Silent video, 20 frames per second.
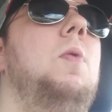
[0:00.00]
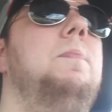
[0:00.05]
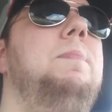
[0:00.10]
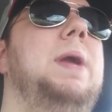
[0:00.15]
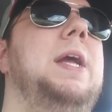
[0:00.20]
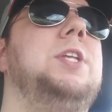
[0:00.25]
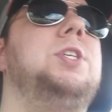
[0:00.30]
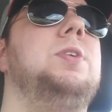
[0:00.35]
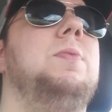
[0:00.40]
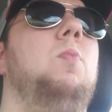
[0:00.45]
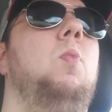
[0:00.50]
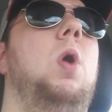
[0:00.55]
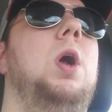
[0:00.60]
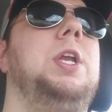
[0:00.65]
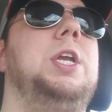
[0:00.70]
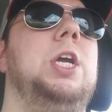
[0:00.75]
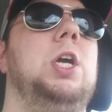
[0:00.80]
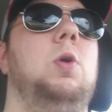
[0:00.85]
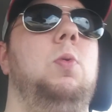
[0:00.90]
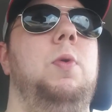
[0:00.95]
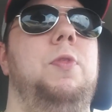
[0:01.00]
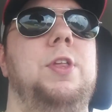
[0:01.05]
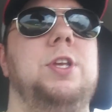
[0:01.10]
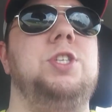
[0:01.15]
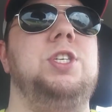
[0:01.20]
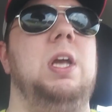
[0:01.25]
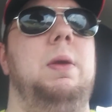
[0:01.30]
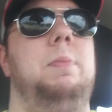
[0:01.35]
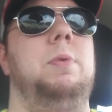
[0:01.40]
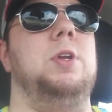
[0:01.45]
beats them 1 year with a
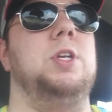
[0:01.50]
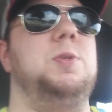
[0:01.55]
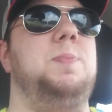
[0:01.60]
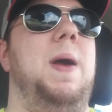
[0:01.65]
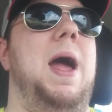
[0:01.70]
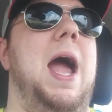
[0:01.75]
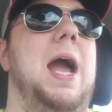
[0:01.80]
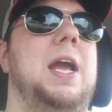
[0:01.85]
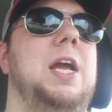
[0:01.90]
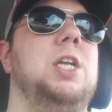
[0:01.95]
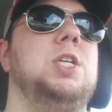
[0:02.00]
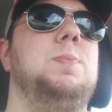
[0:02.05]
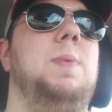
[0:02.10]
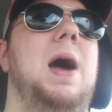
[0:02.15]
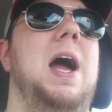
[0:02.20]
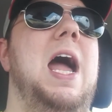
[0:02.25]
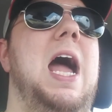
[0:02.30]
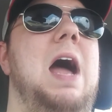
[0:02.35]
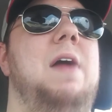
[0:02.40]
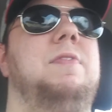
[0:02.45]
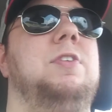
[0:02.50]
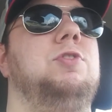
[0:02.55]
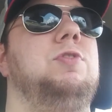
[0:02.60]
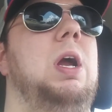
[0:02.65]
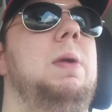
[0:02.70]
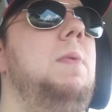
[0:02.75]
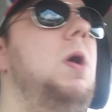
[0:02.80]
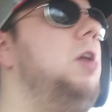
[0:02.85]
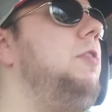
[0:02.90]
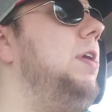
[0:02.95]
stimulus package by having
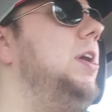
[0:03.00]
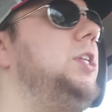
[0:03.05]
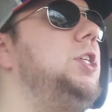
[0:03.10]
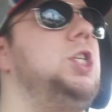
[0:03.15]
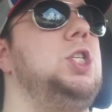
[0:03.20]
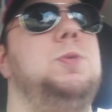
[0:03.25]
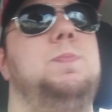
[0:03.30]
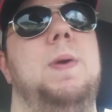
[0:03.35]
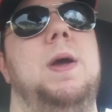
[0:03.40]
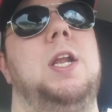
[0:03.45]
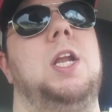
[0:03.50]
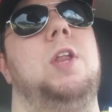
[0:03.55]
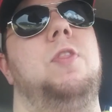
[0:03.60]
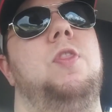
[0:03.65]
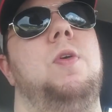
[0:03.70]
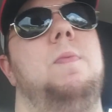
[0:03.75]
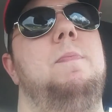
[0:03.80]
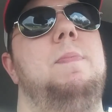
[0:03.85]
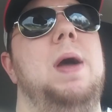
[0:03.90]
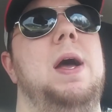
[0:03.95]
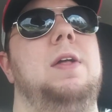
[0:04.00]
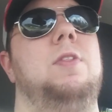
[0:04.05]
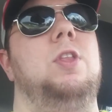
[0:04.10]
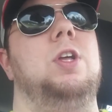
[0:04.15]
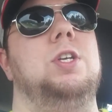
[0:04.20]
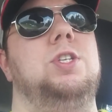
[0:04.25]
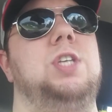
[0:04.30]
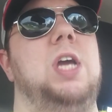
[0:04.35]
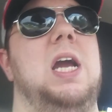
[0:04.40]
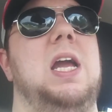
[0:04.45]
Draymond Green suspended,
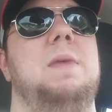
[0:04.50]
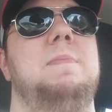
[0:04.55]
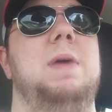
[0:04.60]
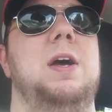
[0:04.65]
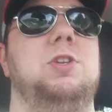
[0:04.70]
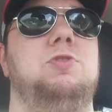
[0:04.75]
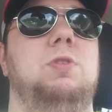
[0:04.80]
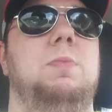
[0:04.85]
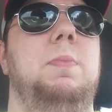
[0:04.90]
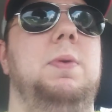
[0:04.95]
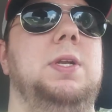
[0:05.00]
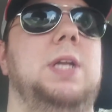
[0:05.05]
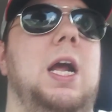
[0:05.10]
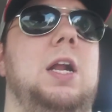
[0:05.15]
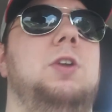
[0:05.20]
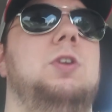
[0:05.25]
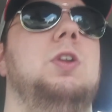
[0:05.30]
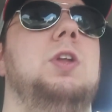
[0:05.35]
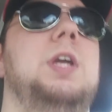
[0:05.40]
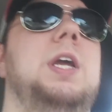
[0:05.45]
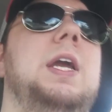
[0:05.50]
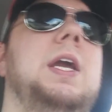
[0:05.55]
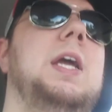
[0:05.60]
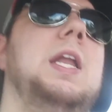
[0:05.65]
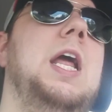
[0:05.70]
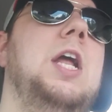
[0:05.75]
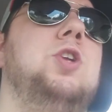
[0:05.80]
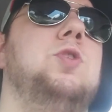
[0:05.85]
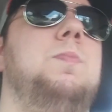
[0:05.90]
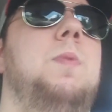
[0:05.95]
the second best rim protector in the league,
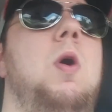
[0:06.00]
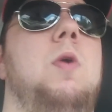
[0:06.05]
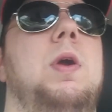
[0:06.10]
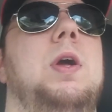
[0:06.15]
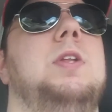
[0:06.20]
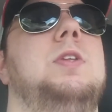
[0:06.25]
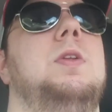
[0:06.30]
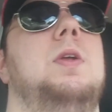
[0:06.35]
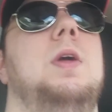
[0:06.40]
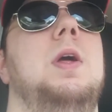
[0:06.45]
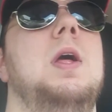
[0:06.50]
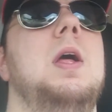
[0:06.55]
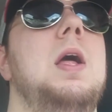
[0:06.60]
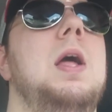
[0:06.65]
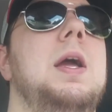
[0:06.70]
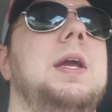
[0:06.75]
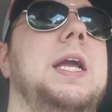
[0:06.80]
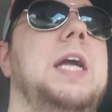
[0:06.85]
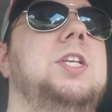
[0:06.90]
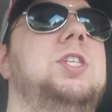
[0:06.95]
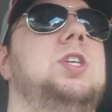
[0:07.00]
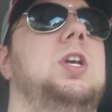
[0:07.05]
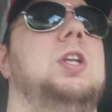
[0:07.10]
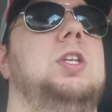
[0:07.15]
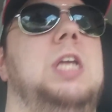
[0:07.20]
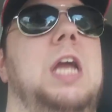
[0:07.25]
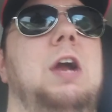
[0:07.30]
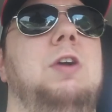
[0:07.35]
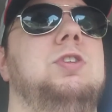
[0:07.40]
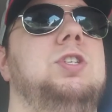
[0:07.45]
and Andrew Bogut
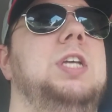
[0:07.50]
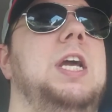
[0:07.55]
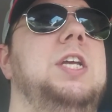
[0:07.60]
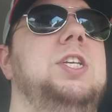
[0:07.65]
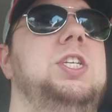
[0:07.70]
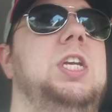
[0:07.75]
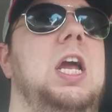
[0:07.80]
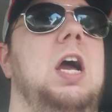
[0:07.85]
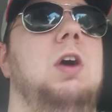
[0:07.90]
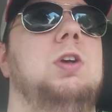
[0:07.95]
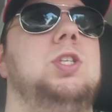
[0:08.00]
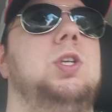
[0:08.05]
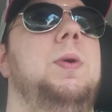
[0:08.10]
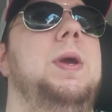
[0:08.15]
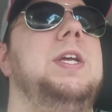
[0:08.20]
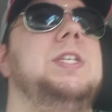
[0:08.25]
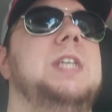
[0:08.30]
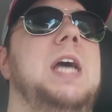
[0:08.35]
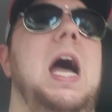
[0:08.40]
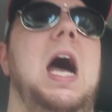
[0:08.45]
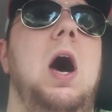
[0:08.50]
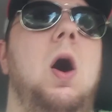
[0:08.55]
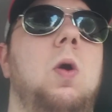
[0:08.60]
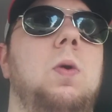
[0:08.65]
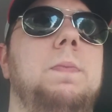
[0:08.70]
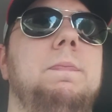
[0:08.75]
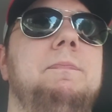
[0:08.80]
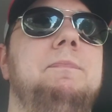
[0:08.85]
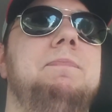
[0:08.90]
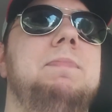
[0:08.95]
tears his ACL, so he's
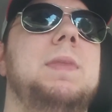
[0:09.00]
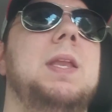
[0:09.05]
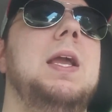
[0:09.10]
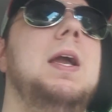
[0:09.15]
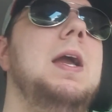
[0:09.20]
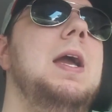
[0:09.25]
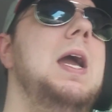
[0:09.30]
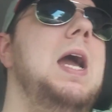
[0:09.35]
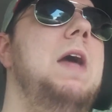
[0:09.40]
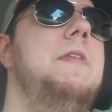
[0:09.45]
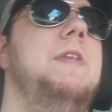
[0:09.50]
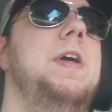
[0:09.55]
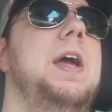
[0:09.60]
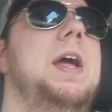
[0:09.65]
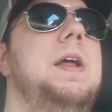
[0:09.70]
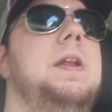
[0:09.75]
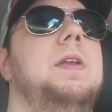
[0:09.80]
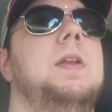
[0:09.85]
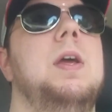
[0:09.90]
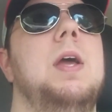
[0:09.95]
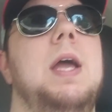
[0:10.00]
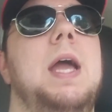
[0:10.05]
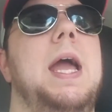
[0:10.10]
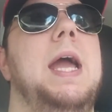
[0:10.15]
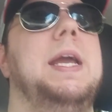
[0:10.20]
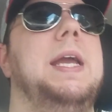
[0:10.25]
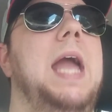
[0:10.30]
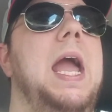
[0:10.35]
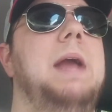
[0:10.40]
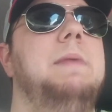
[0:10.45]
out. And then
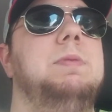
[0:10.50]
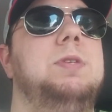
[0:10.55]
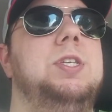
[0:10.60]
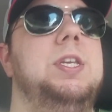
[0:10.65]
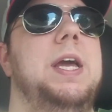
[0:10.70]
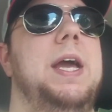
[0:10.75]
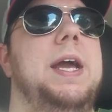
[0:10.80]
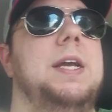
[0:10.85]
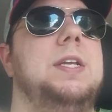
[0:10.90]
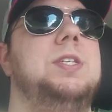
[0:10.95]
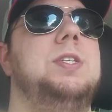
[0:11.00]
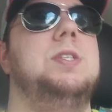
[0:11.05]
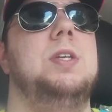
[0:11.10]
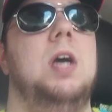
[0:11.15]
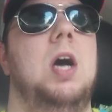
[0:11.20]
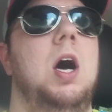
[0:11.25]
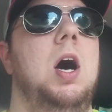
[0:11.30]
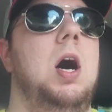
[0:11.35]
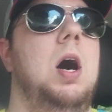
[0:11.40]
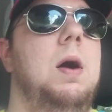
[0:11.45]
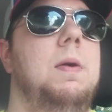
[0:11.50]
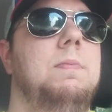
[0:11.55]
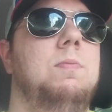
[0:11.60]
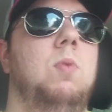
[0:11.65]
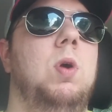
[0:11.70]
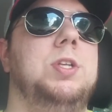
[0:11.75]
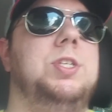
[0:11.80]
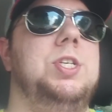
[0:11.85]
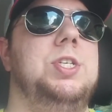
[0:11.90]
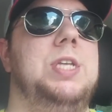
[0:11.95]
in Game 6,
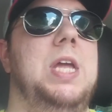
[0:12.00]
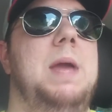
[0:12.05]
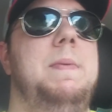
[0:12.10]
Andre